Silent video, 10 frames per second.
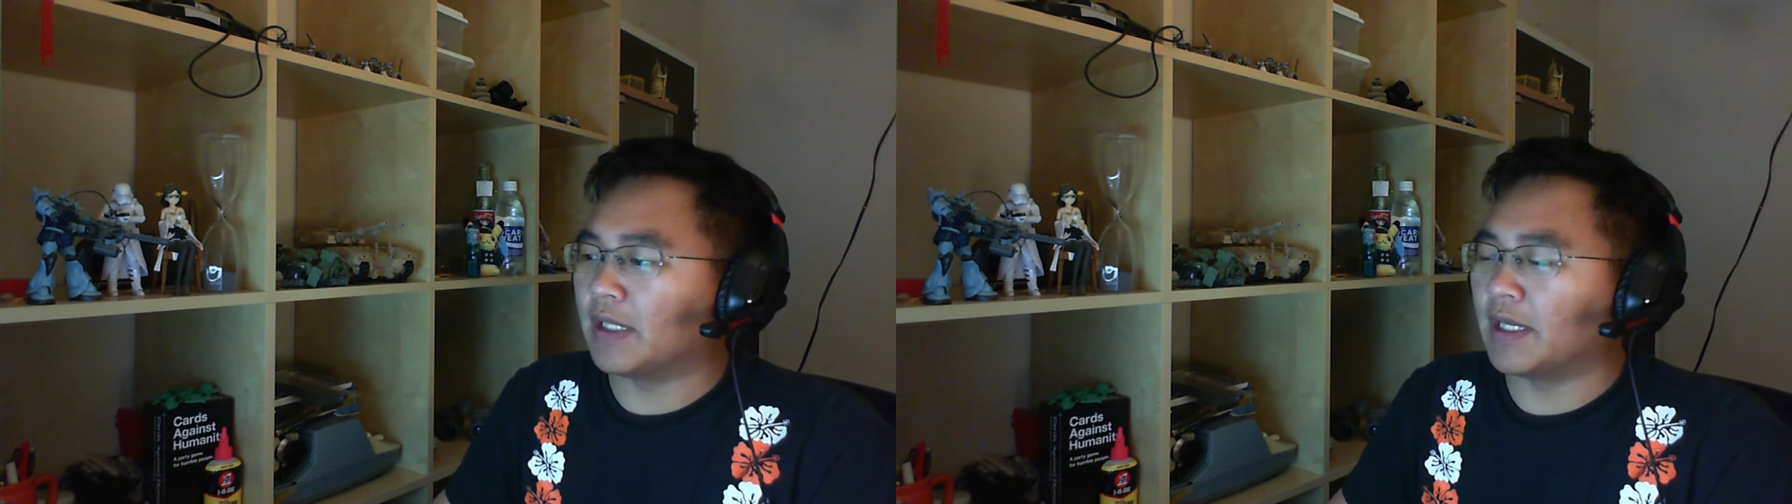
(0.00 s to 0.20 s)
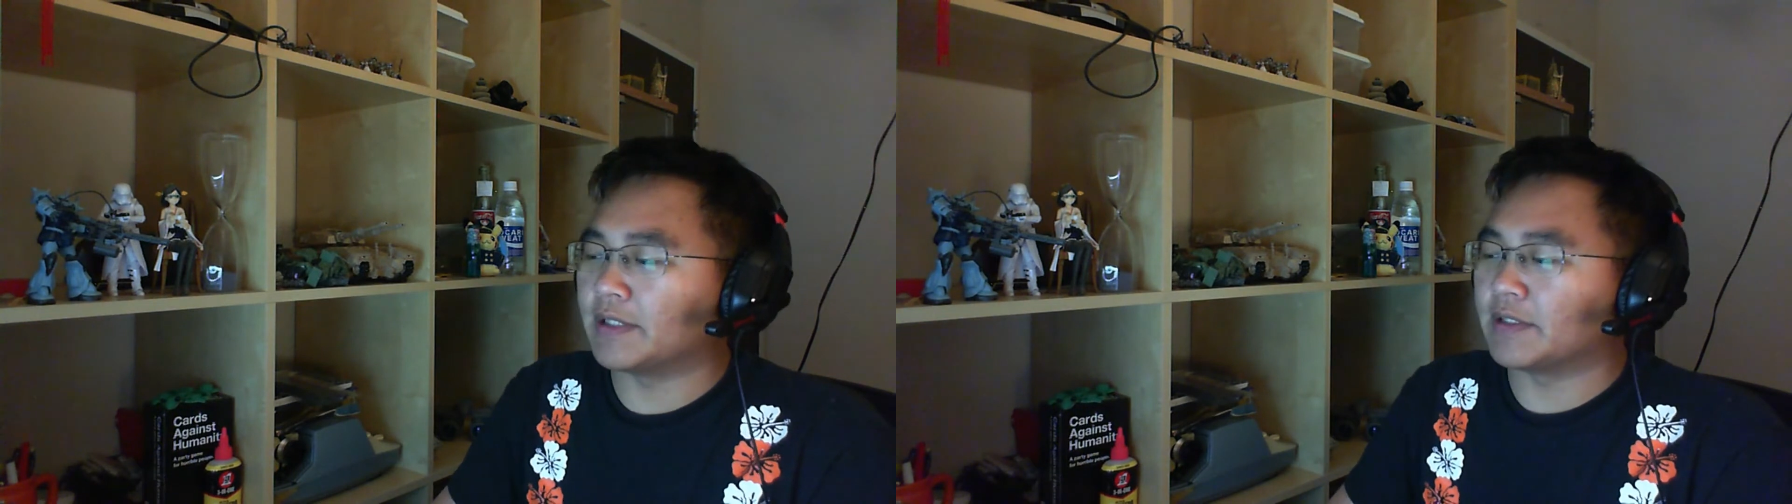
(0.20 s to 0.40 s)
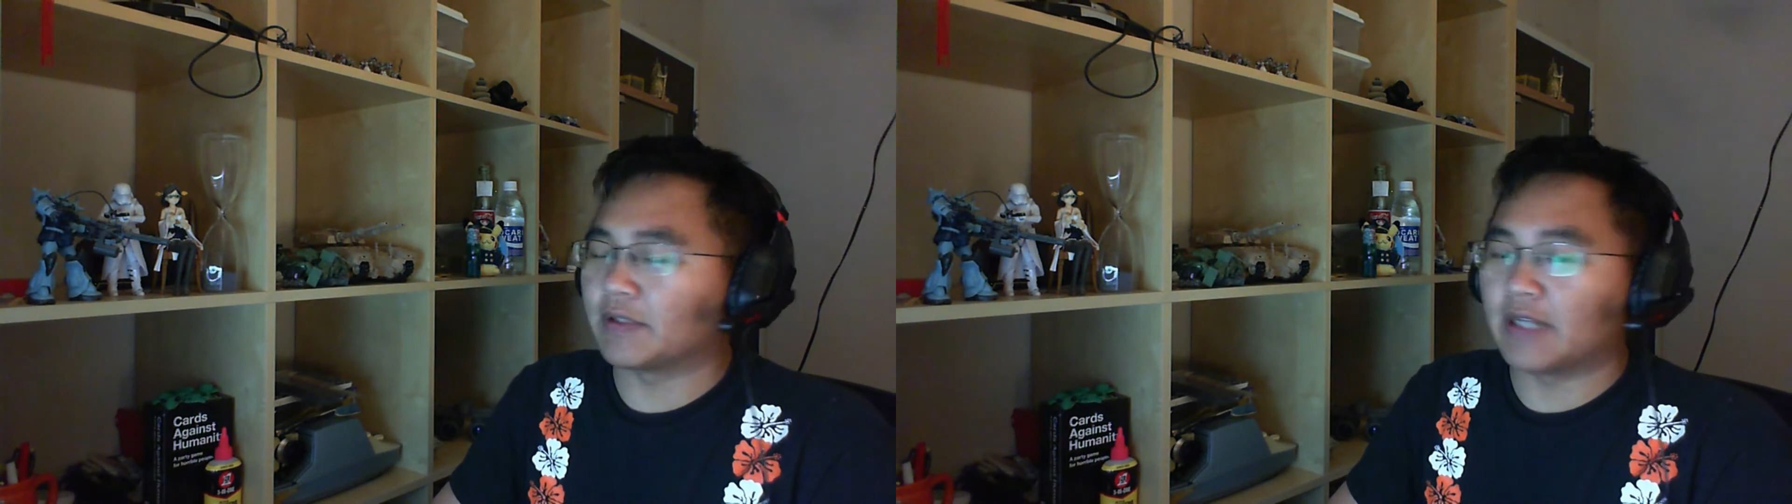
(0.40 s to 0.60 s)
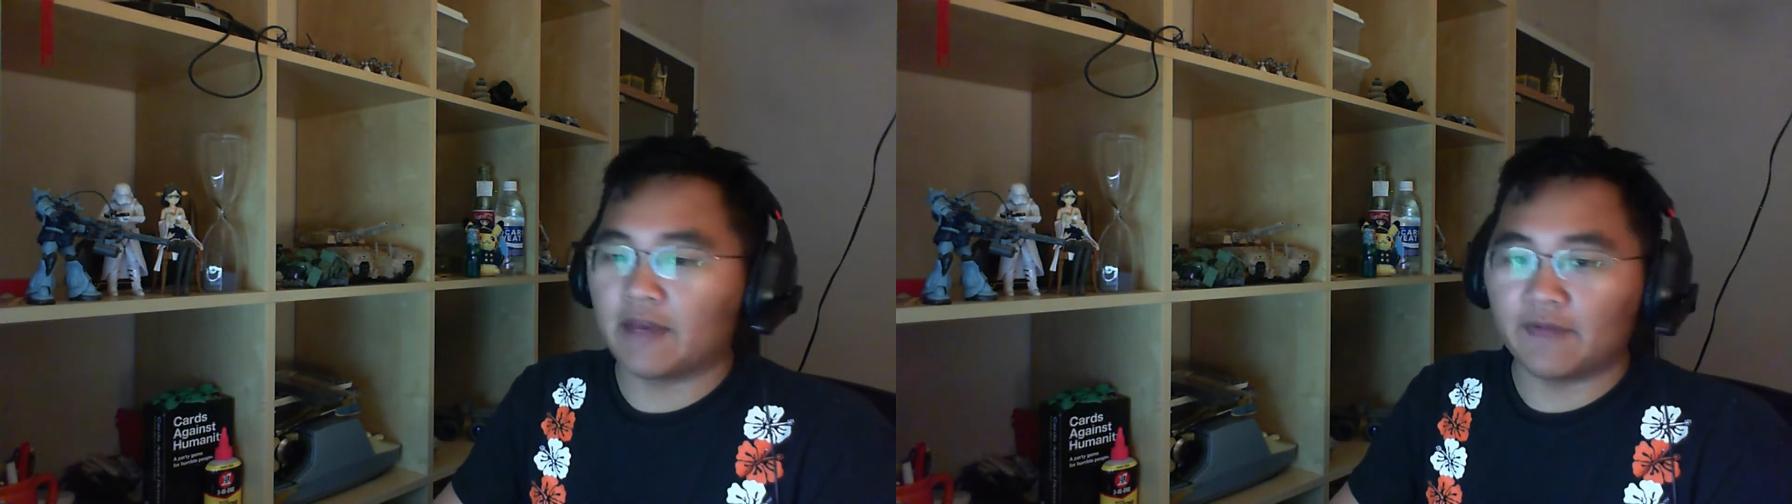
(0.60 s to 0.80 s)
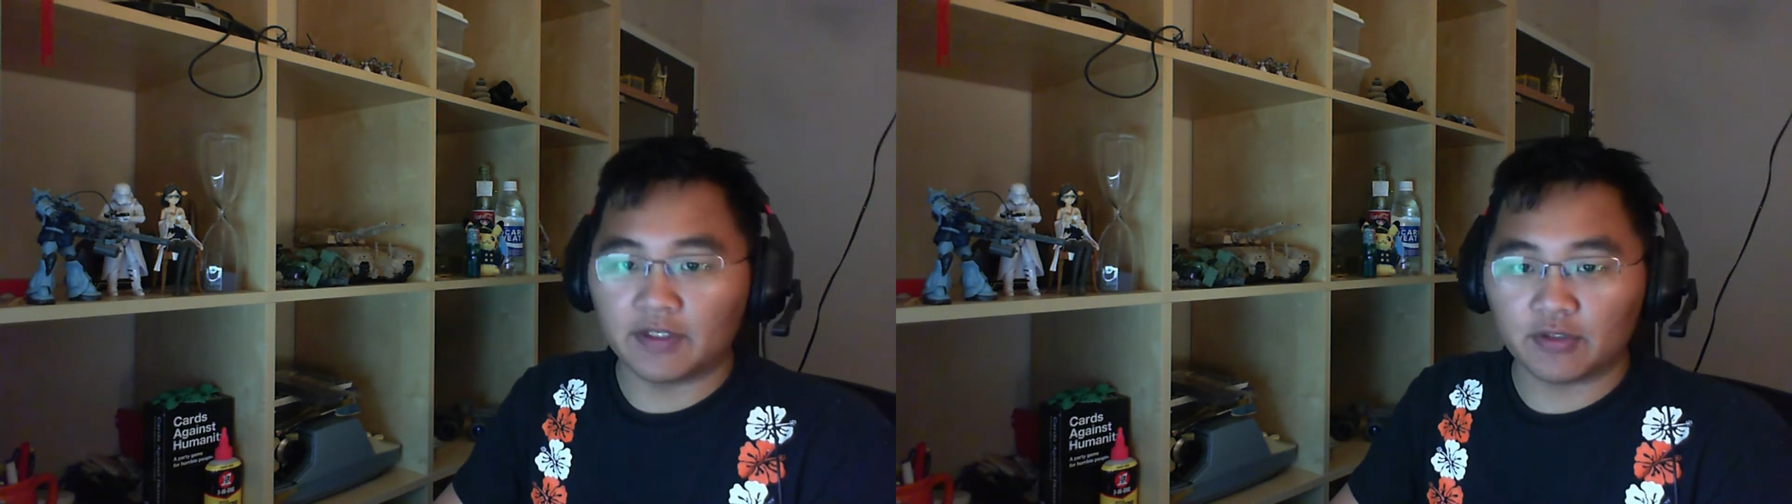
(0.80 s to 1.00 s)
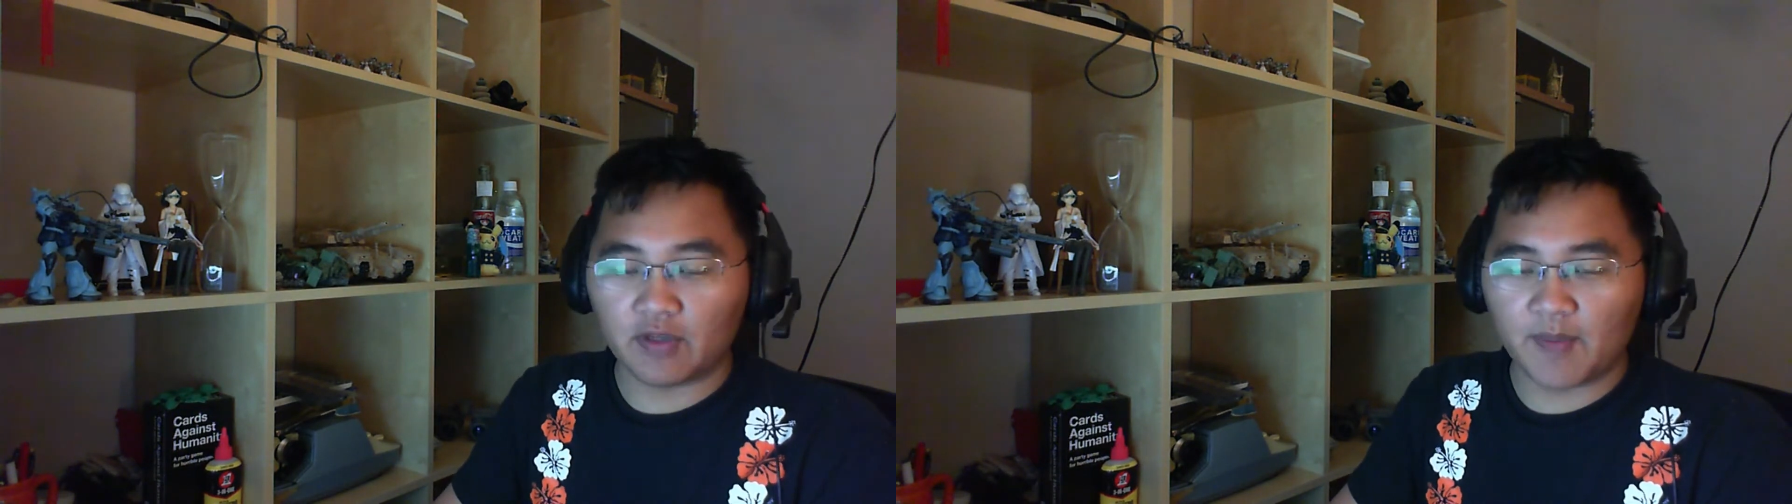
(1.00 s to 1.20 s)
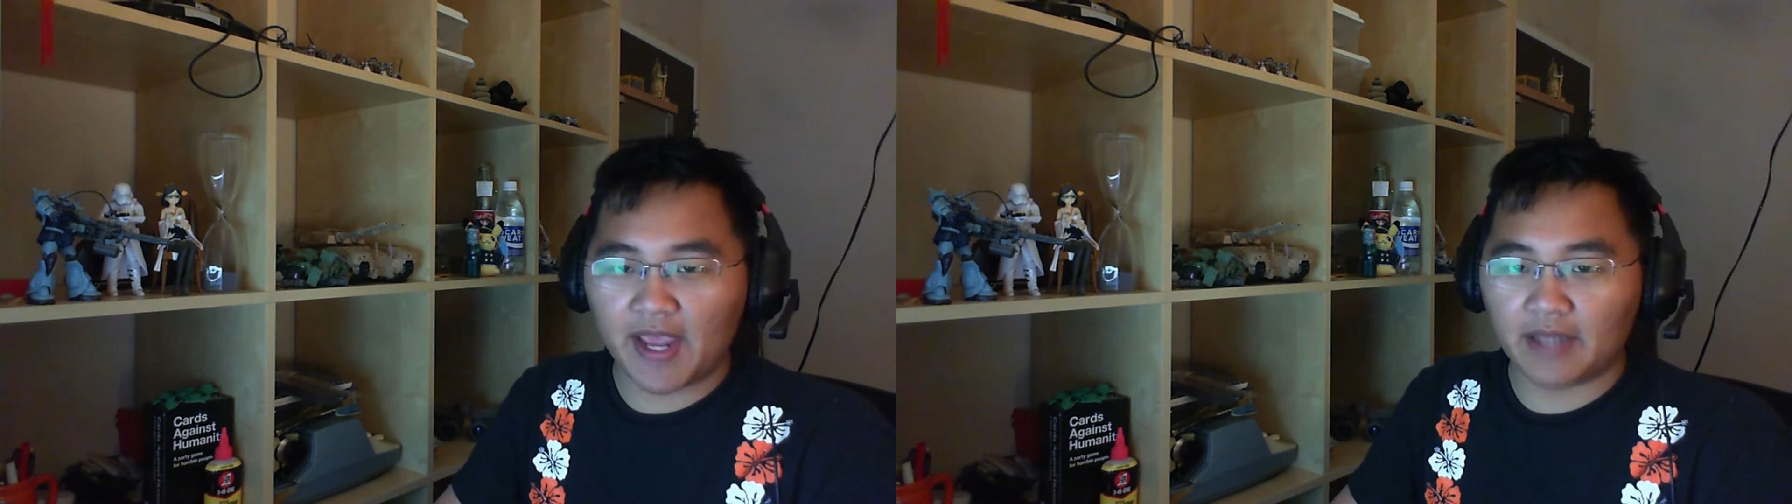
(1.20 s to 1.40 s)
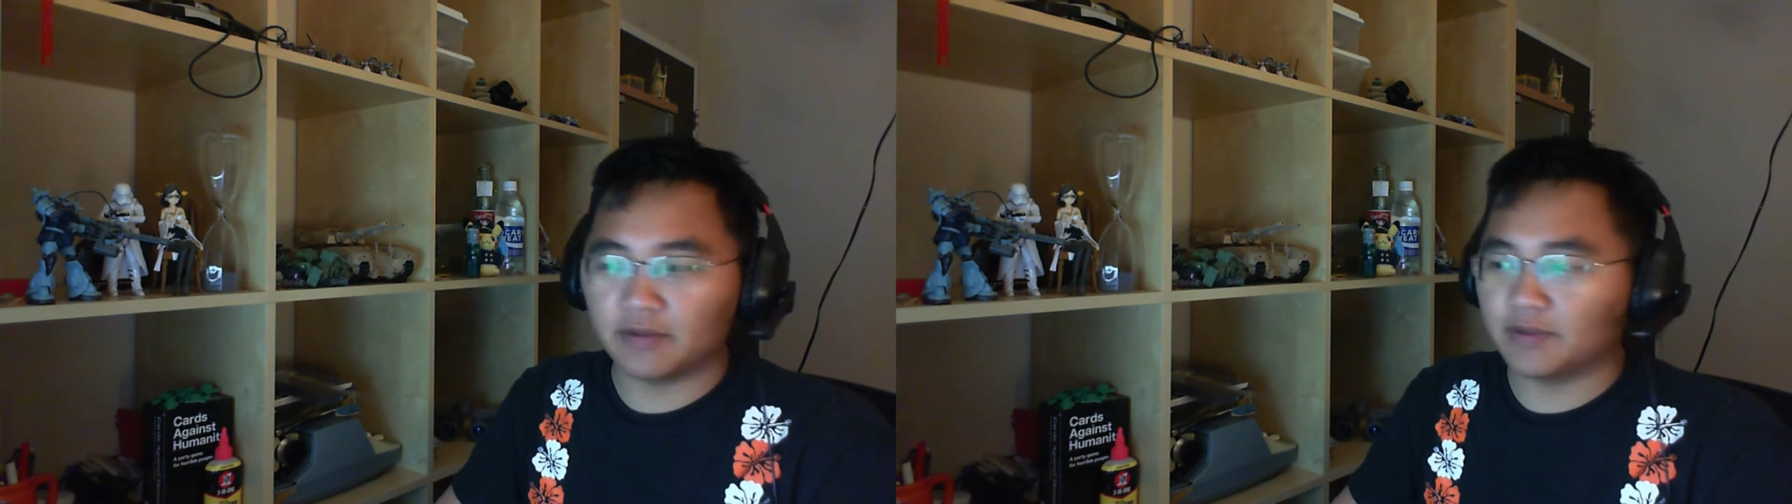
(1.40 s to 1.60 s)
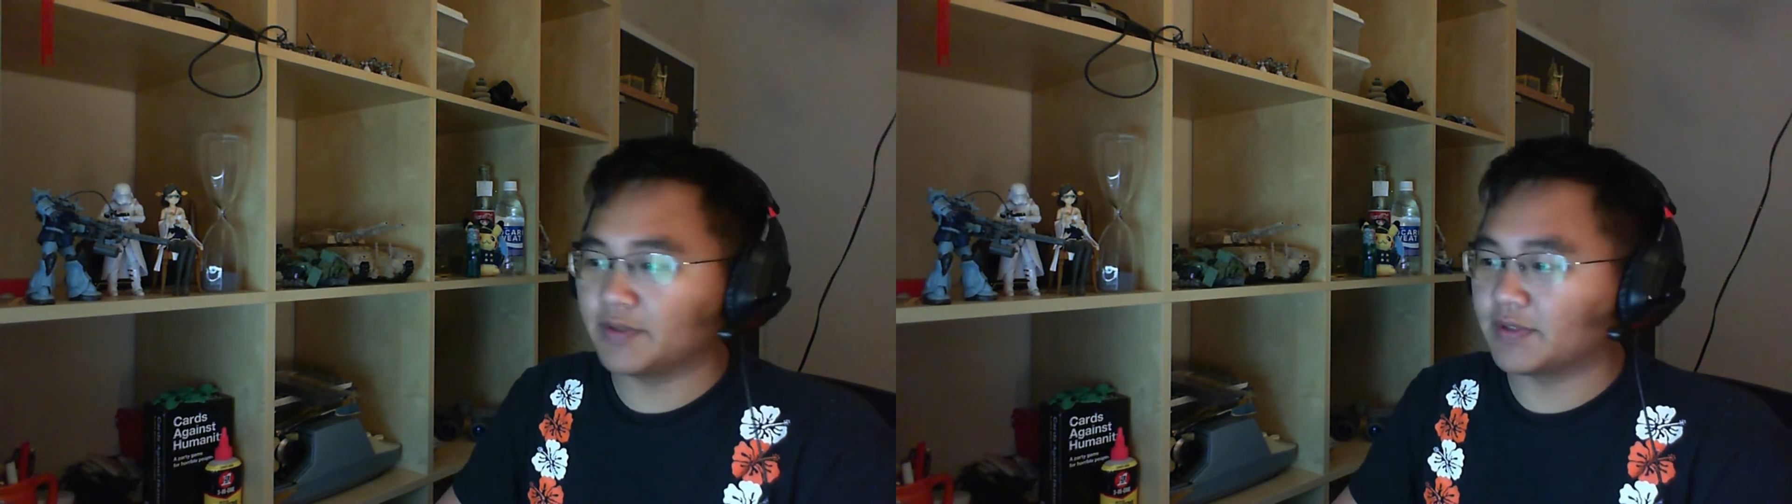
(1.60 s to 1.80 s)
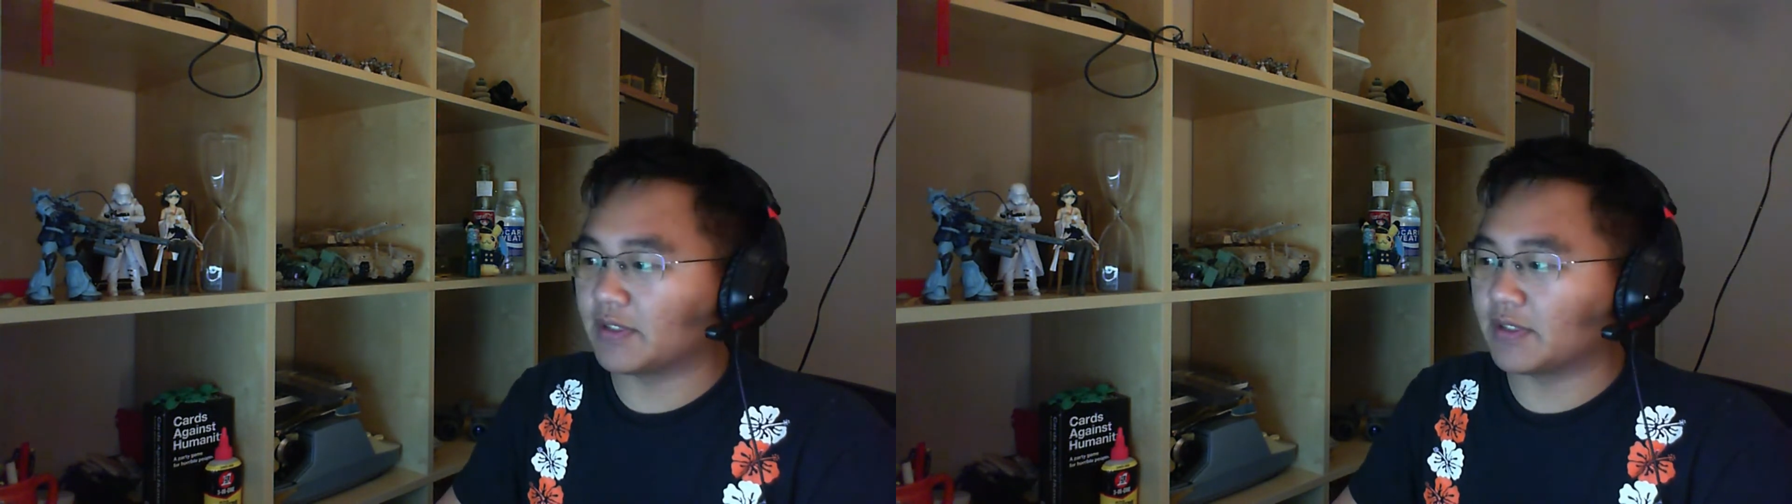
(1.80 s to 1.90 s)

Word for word: They're going to have industry panels,